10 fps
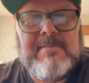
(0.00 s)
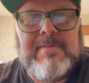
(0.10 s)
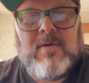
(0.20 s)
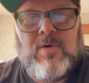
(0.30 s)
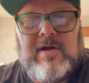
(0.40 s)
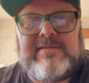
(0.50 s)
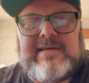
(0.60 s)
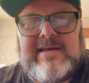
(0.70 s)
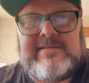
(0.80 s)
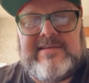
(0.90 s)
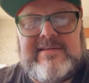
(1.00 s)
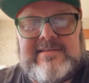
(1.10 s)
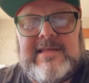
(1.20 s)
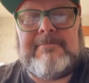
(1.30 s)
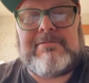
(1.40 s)
But once
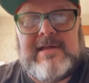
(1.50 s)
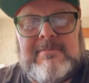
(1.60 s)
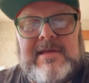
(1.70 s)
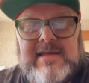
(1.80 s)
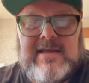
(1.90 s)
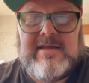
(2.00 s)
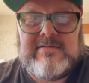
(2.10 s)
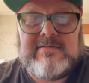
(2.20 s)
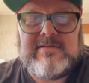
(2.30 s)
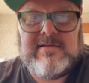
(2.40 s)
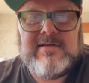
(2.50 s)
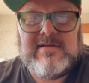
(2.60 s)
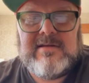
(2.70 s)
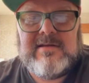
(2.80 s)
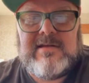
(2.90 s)
ACC play began,
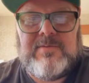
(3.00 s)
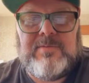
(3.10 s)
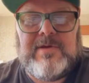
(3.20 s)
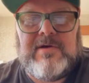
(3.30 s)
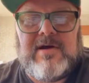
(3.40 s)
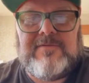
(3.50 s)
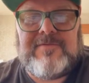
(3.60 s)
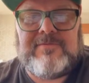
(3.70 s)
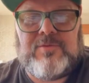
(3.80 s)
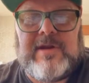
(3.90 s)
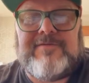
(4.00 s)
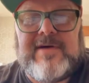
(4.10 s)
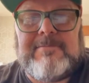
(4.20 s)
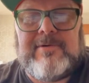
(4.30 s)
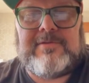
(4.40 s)
we from
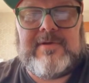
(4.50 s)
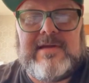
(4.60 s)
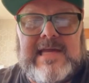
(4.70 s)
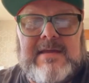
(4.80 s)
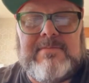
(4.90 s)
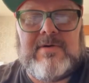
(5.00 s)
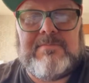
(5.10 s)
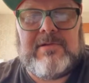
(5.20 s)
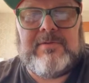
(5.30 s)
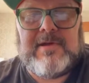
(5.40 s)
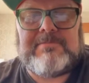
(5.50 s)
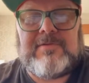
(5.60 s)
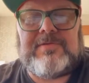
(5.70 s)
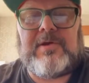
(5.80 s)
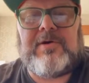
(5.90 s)
25.3 a game, it ballooned up
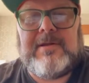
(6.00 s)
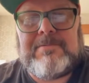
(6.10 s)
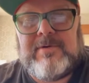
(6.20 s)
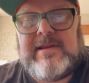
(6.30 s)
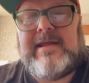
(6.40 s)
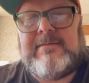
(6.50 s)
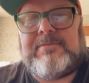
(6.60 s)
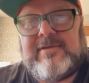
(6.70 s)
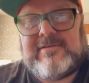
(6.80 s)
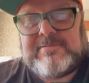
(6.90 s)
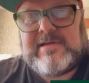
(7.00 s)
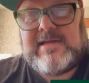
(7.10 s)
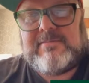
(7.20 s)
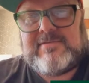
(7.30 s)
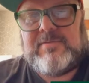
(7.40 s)
to 30.8 points per
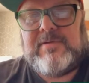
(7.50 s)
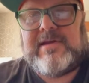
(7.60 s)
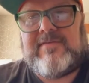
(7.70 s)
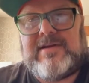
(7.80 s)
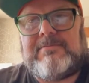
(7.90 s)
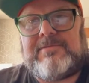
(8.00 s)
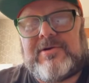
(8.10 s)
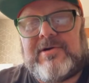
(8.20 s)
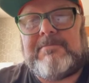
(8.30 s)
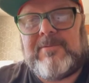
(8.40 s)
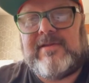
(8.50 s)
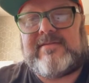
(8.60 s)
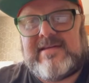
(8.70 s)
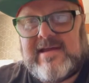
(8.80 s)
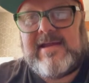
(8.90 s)
game. So we were giving up 30
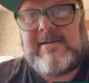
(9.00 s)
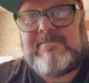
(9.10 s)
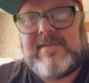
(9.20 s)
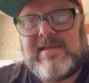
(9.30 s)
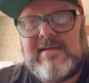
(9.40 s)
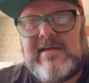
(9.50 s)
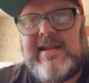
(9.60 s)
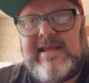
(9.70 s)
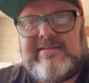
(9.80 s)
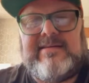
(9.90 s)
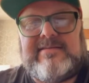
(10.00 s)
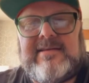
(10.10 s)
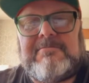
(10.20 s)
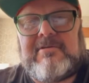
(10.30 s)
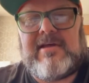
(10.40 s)
points a game in
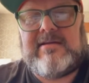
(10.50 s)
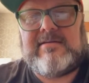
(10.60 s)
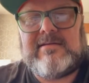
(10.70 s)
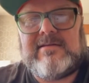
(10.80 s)
ACC play.